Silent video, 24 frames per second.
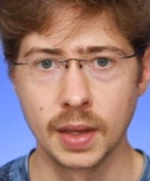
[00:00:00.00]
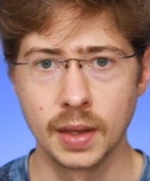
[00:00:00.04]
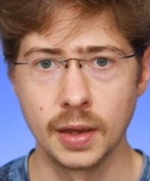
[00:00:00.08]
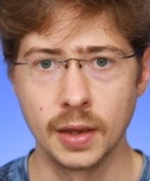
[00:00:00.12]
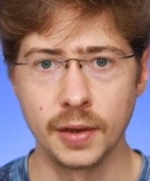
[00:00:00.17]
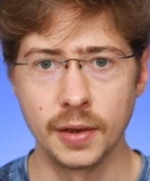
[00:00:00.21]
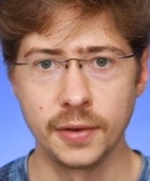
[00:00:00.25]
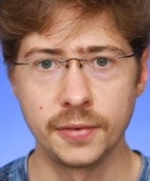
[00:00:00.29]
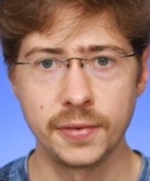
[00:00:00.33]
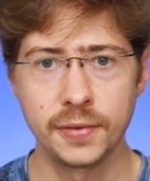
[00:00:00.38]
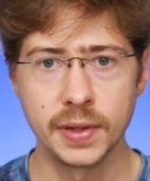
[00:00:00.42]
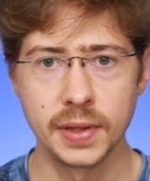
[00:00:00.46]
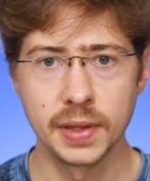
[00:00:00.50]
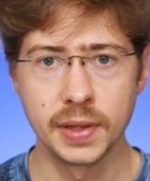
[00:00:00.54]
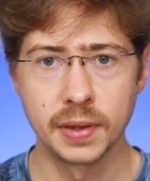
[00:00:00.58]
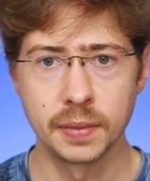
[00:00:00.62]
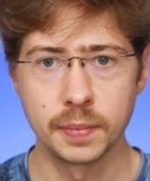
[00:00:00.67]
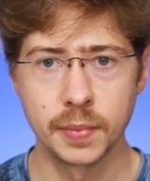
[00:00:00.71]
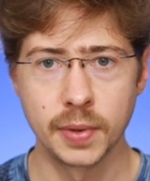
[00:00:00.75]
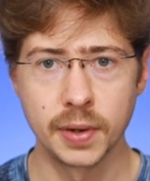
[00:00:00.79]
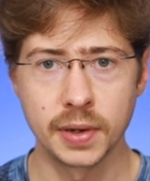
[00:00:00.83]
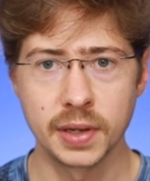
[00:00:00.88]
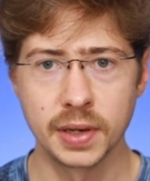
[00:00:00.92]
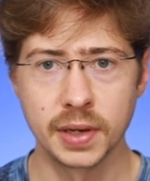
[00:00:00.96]
Affiliate
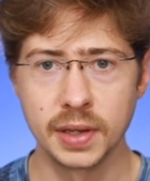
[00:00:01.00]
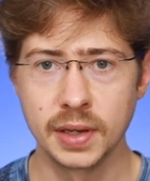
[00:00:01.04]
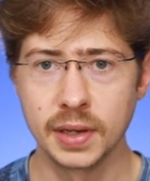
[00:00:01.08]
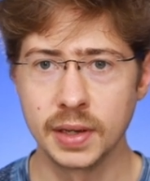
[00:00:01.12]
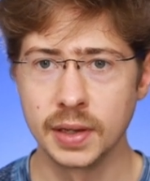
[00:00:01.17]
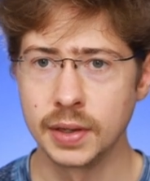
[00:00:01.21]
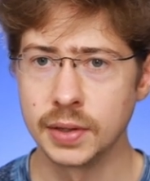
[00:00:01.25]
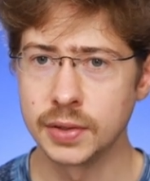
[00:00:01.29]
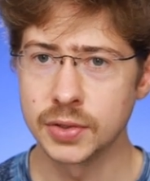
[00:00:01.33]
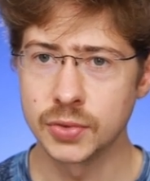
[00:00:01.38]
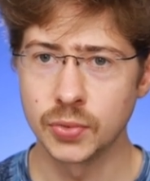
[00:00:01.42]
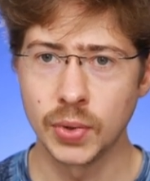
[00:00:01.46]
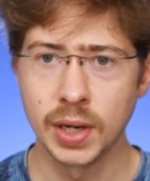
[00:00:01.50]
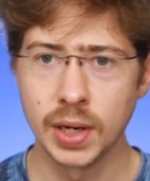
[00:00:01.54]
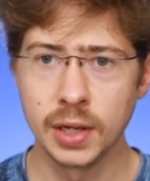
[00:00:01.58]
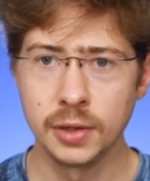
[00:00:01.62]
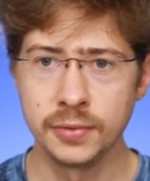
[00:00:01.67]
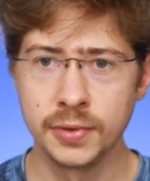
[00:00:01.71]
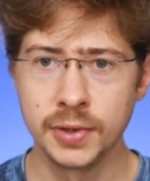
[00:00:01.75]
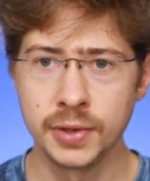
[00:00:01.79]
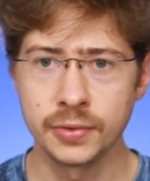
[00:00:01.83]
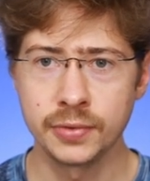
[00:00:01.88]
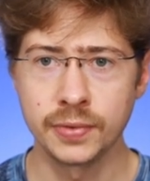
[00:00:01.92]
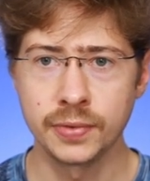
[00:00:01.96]
marketing is
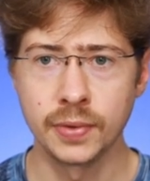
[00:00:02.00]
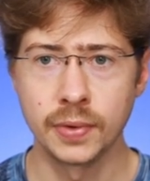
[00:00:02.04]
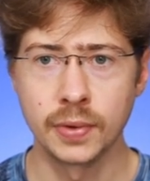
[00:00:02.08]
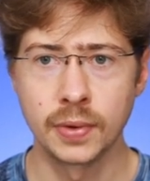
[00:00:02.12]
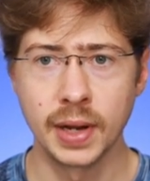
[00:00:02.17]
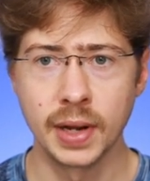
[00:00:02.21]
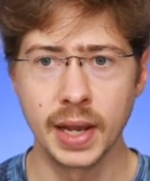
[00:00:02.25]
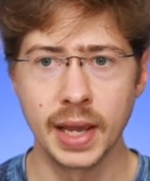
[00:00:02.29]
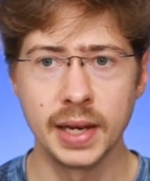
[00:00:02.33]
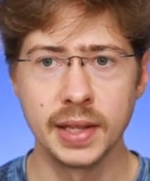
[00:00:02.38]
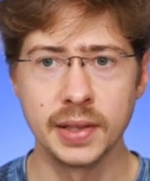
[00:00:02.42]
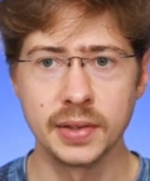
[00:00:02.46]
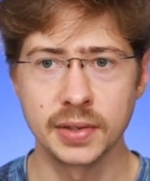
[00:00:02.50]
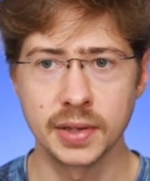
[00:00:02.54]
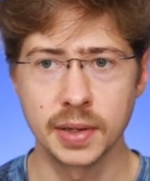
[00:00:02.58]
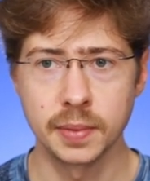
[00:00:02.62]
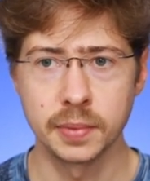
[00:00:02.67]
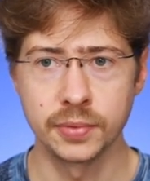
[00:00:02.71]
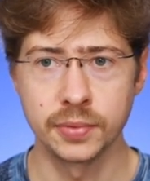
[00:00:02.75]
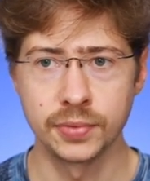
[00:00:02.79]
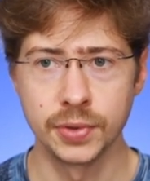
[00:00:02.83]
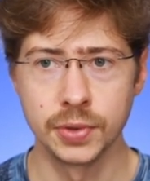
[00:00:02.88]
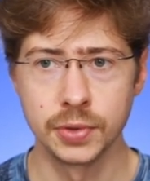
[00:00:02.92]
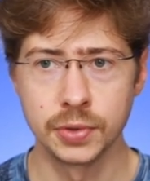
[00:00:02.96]
relevant for any type
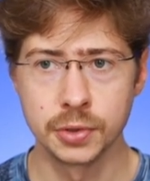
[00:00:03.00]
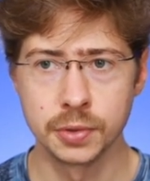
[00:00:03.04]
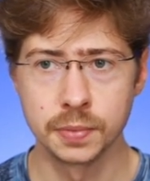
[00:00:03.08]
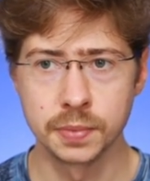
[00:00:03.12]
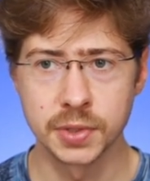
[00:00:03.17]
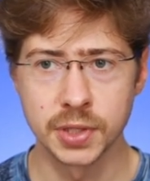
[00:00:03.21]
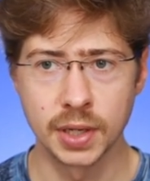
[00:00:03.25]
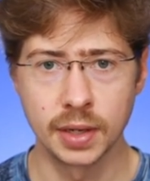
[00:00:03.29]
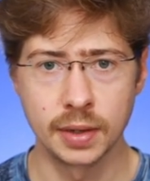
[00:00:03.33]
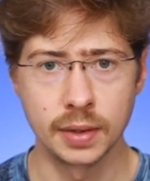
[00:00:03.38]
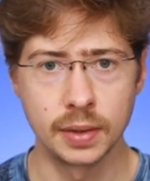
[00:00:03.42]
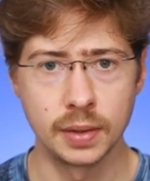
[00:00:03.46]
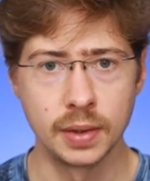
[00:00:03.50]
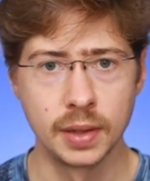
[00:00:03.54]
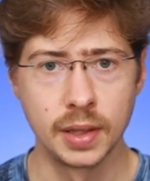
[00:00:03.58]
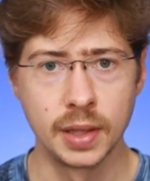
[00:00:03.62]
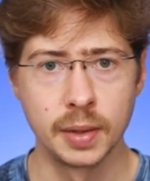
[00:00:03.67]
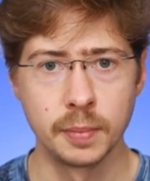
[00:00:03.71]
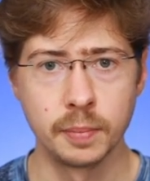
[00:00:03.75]
of YouTube channel,